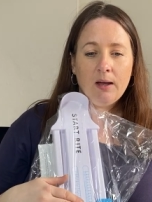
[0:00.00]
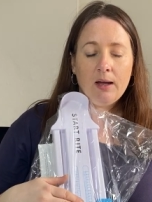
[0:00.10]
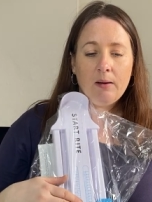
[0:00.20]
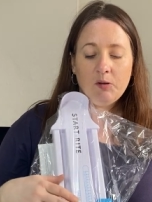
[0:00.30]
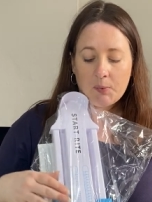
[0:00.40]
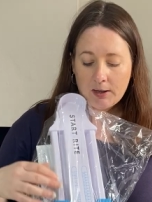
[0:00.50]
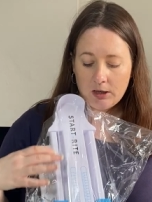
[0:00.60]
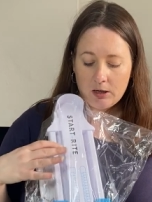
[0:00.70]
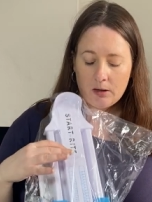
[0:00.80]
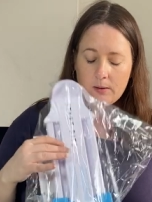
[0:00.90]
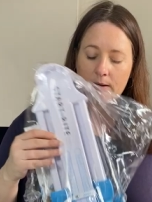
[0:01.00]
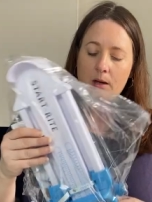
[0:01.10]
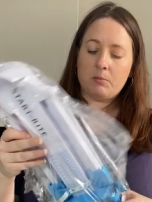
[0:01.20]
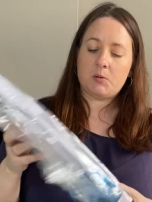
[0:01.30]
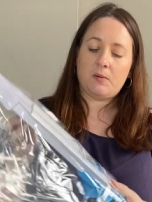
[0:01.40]
Uh, it's brand new, it
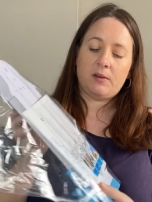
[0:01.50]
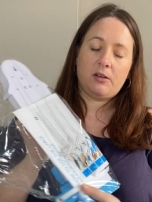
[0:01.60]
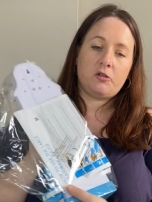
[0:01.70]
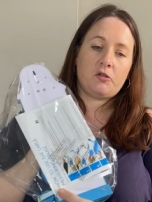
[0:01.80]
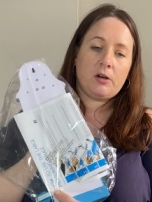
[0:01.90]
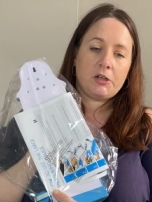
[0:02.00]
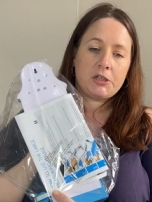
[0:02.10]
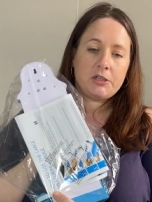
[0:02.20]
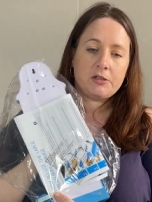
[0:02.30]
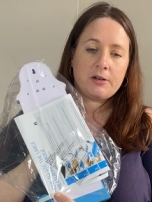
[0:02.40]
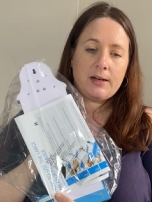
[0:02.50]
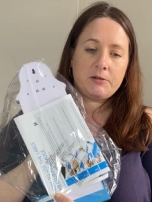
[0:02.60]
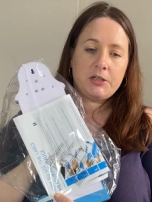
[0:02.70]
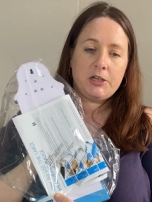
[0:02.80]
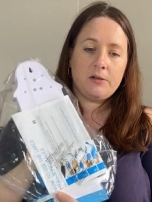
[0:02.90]
comes with the instructions on how
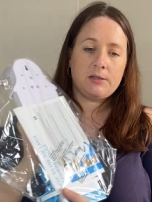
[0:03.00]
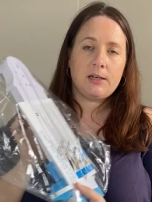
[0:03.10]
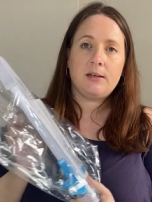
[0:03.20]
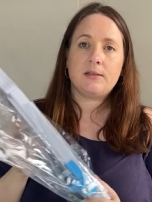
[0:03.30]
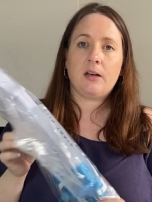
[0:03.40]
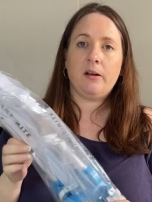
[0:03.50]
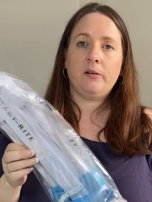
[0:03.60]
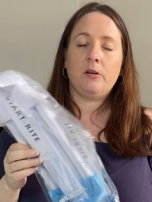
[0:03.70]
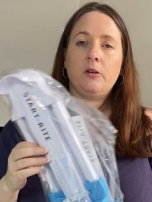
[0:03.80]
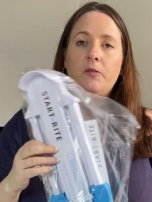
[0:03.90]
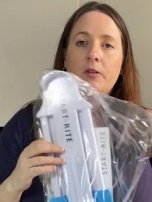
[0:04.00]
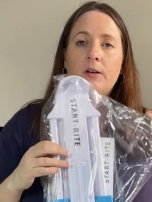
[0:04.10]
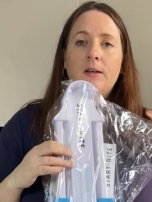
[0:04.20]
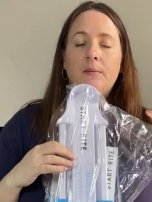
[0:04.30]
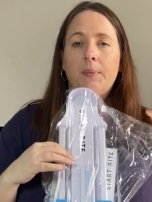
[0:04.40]
to use it, so good for